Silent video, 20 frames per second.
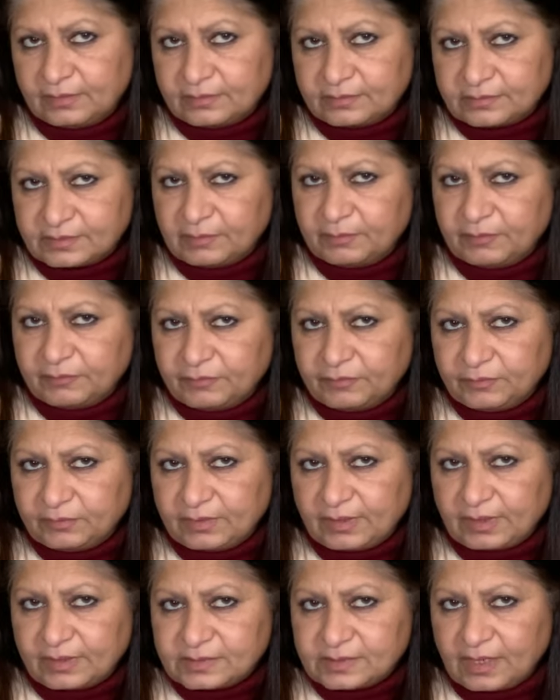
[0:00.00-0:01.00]
Some of you
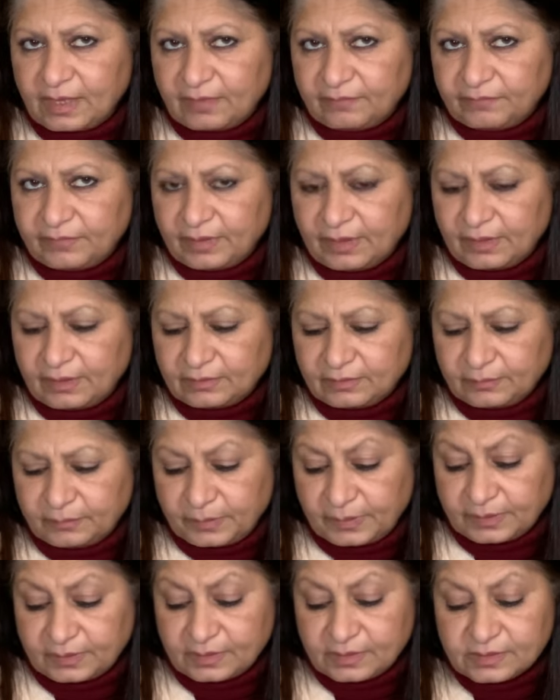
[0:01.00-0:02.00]
does have that,
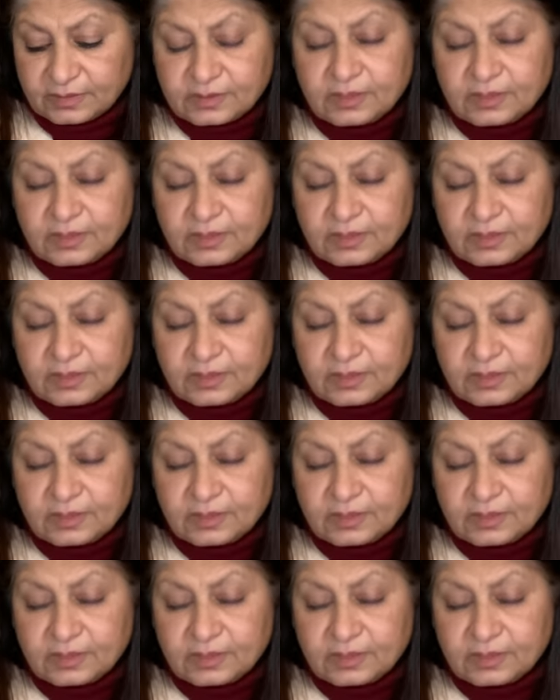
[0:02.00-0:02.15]
but uh,